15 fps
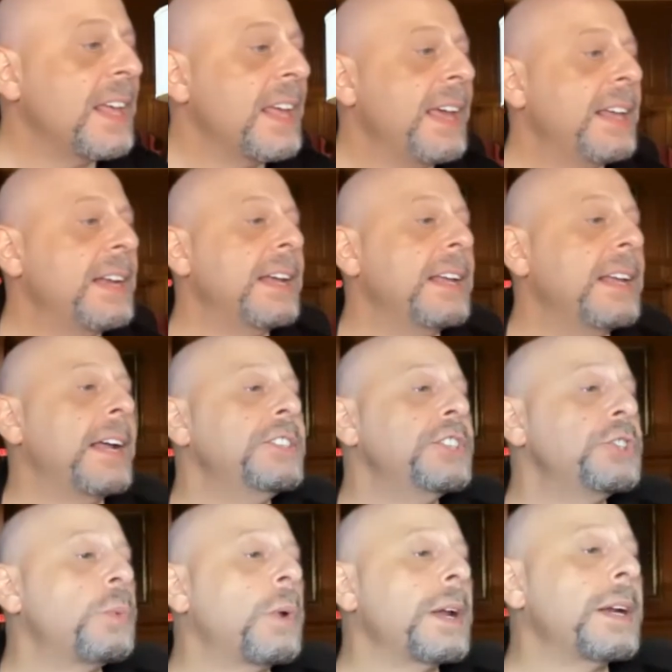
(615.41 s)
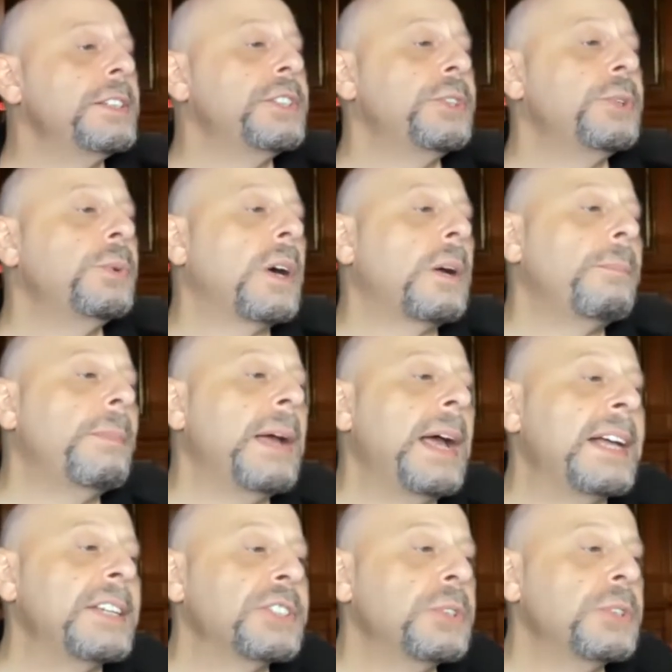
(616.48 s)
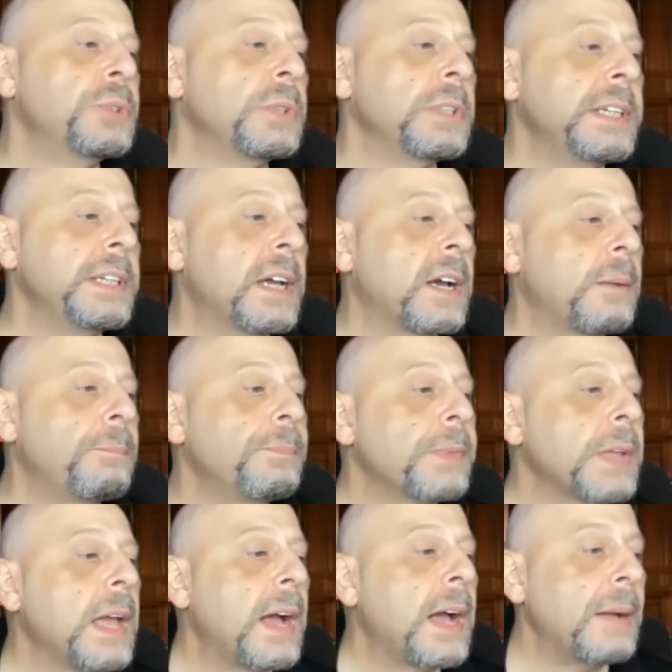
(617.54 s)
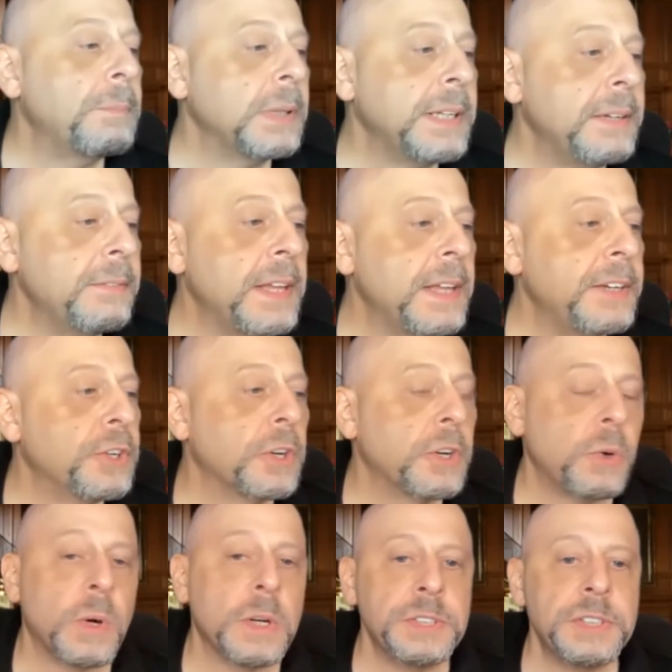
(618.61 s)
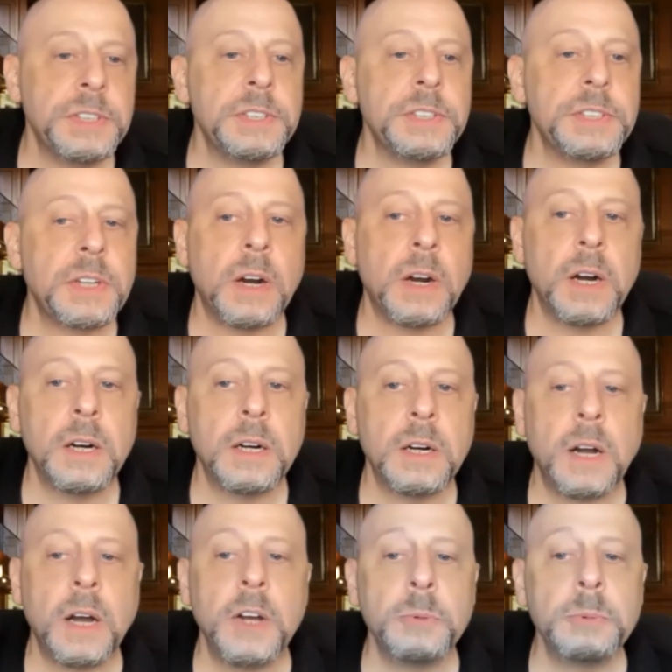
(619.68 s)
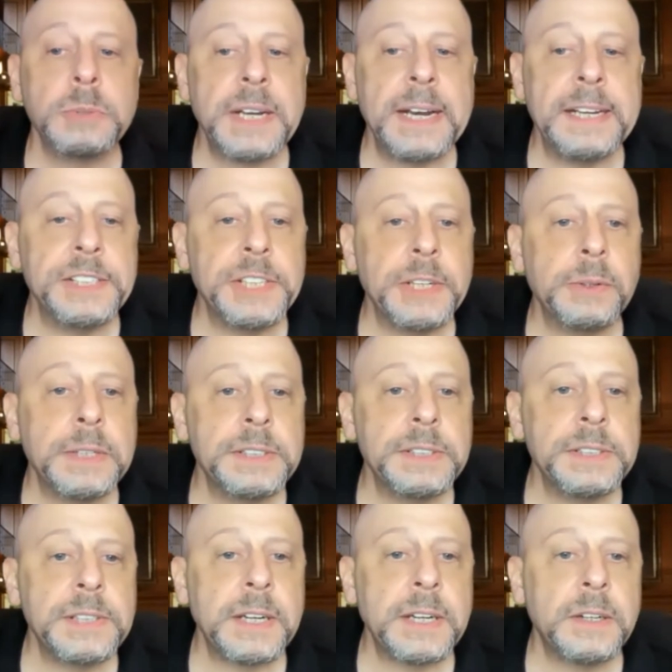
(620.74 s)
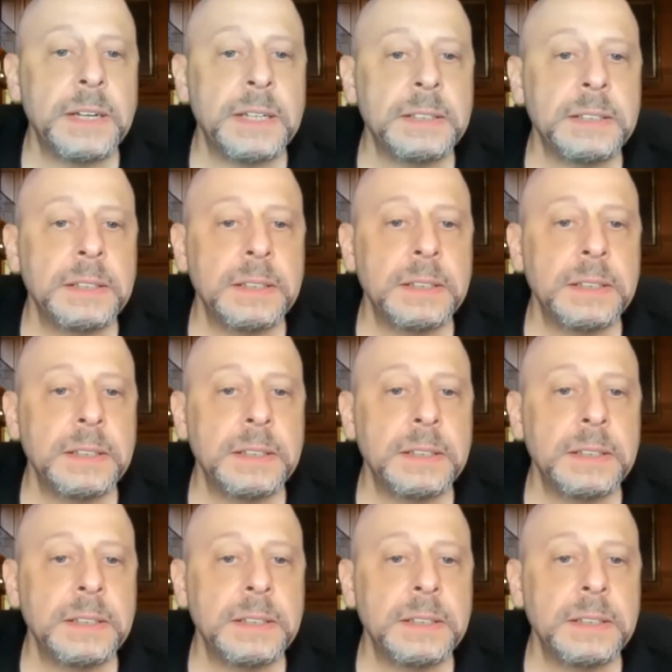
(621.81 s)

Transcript: And I just wanted to ask you, Julie, I believe that your courses are 100% asynchronous. Is that correct?